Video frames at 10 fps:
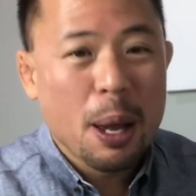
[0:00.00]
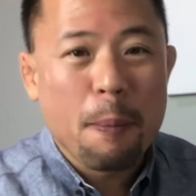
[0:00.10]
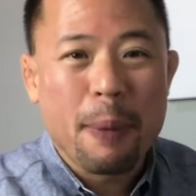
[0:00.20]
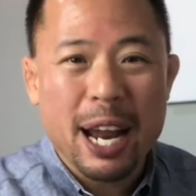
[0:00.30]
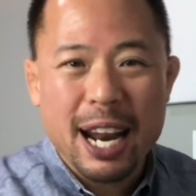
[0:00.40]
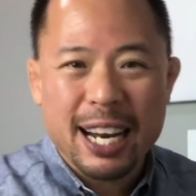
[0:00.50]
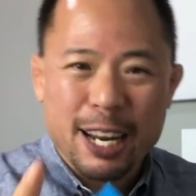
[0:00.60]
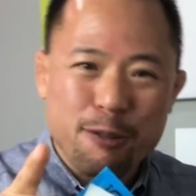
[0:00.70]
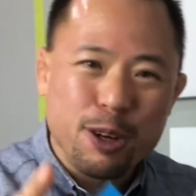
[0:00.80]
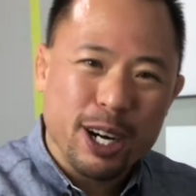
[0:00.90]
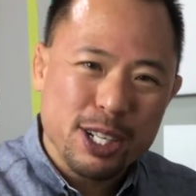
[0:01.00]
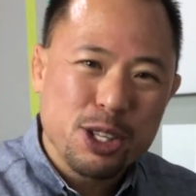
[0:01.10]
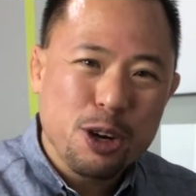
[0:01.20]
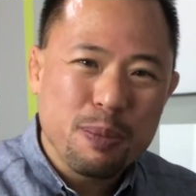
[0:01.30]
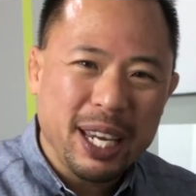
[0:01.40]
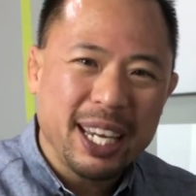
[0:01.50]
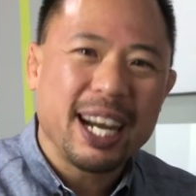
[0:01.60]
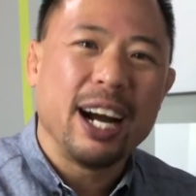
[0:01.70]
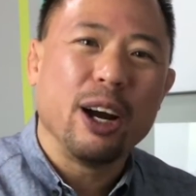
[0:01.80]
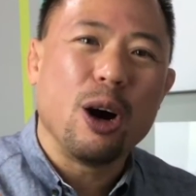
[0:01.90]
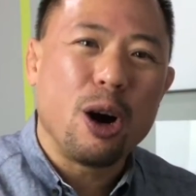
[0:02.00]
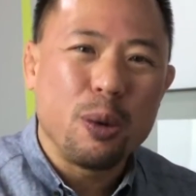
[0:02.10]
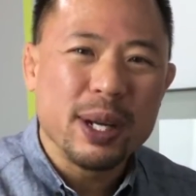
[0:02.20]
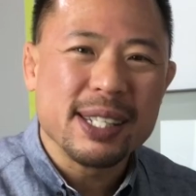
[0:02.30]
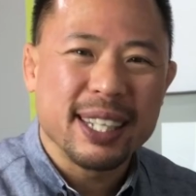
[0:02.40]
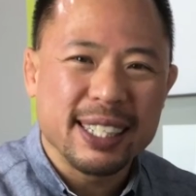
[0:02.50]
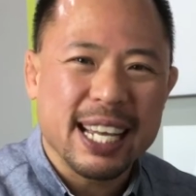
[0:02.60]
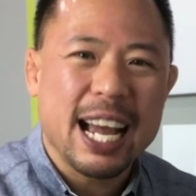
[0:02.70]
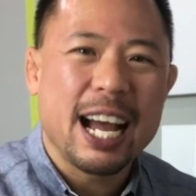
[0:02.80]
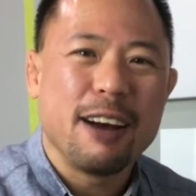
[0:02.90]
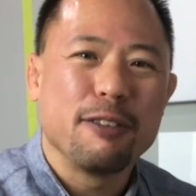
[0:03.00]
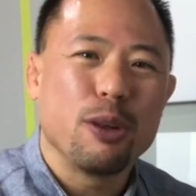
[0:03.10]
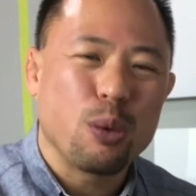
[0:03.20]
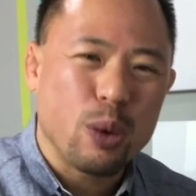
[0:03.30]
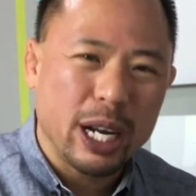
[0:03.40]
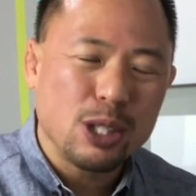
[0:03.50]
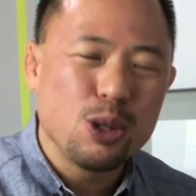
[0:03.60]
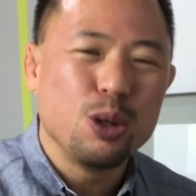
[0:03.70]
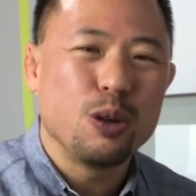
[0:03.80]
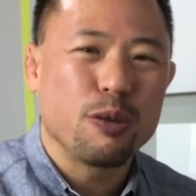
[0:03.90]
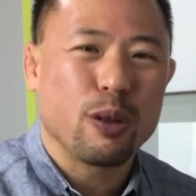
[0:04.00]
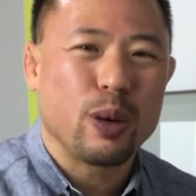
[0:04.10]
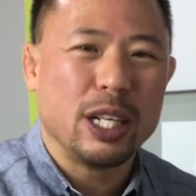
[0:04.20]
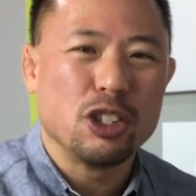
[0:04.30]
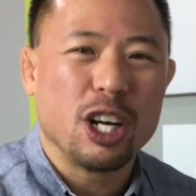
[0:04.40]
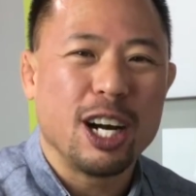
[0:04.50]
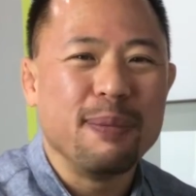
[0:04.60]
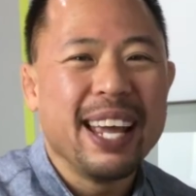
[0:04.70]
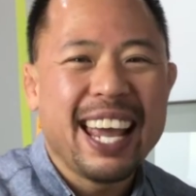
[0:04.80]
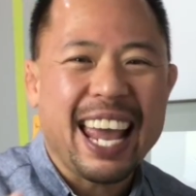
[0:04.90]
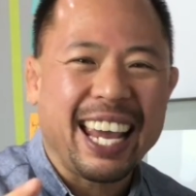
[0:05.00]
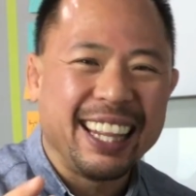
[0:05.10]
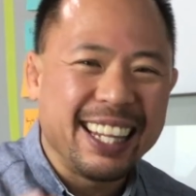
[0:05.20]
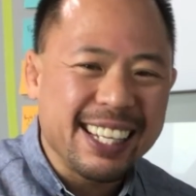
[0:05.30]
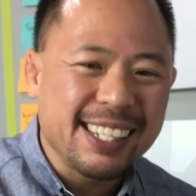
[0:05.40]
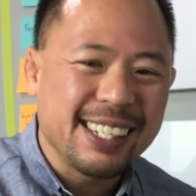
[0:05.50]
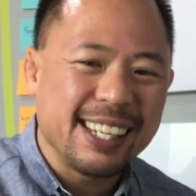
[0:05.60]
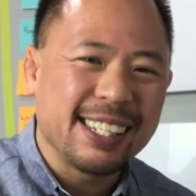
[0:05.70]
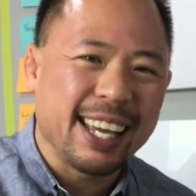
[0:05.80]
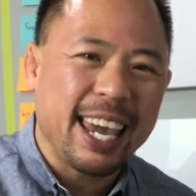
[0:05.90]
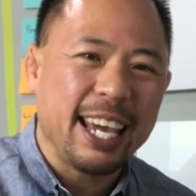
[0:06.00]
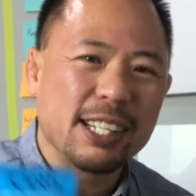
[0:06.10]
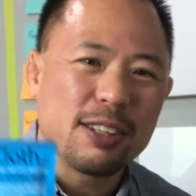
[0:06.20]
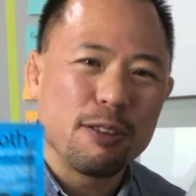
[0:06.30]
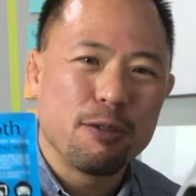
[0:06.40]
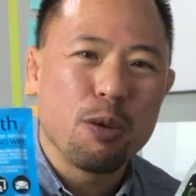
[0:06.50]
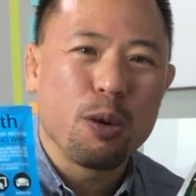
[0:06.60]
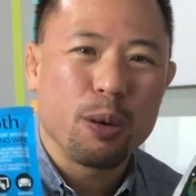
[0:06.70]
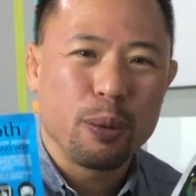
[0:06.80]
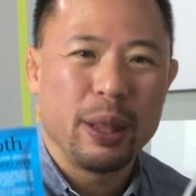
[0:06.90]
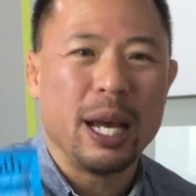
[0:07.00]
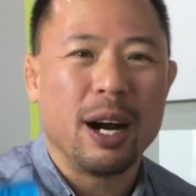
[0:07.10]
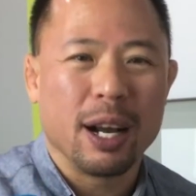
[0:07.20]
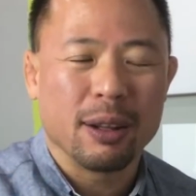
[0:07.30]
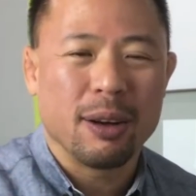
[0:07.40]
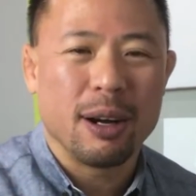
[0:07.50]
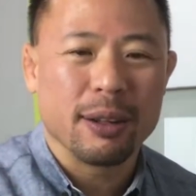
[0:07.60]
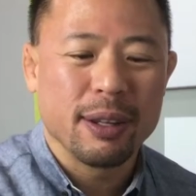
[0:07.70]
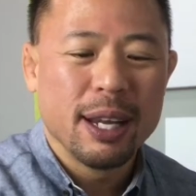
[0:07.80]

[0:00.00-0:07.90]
But if you guys know me, I always like to have the right tool for the right job, and this is the case for the iCloth.